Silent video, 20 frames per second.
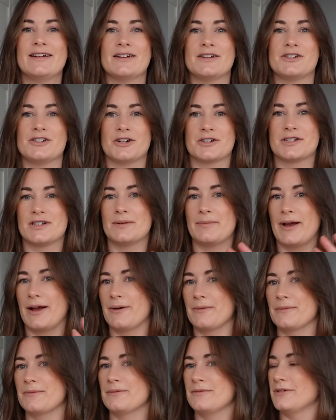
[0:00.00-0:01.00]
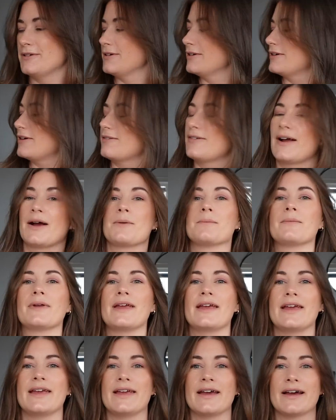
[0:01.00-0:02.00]
dotted about around me
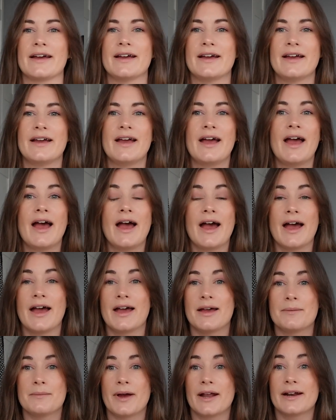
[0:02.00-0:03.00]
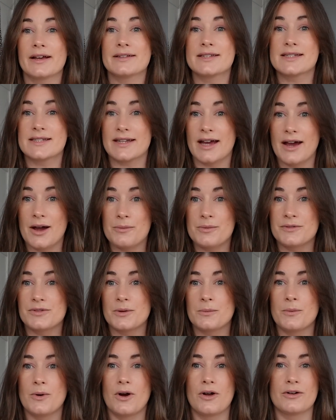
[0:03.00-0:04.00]
here. And I'll start with the
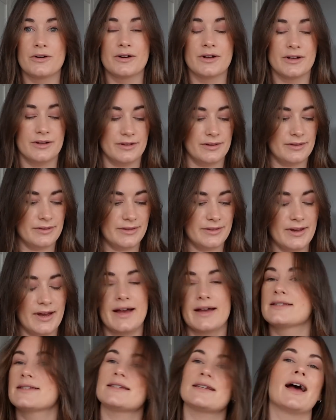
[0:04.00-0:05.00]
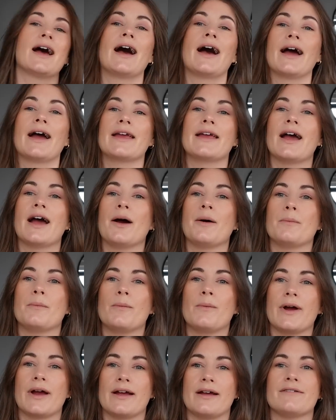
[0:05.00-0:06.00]
one that I am
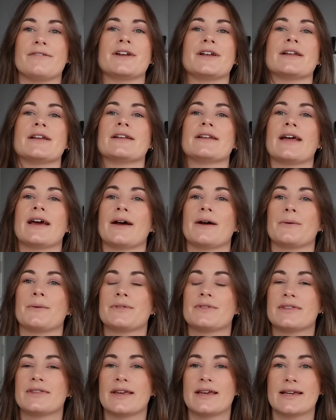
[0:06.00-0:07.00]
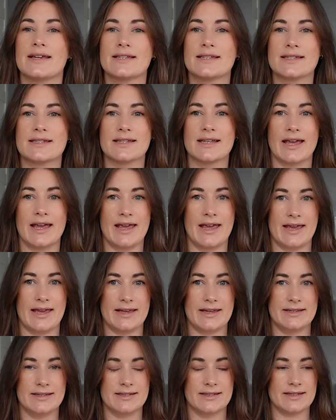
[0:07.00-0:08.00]
wearing. Now, this
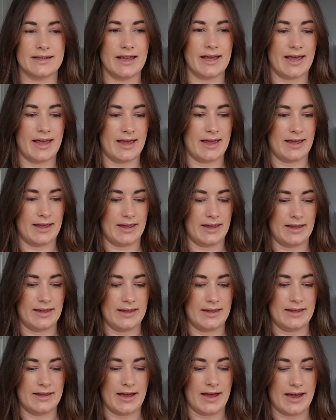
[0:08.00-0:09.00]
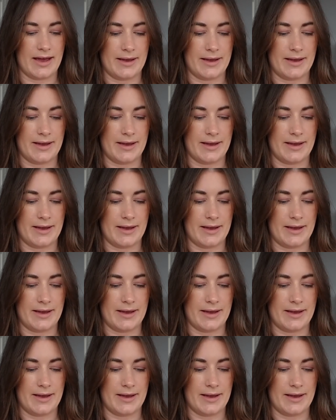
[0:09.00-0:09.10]
is a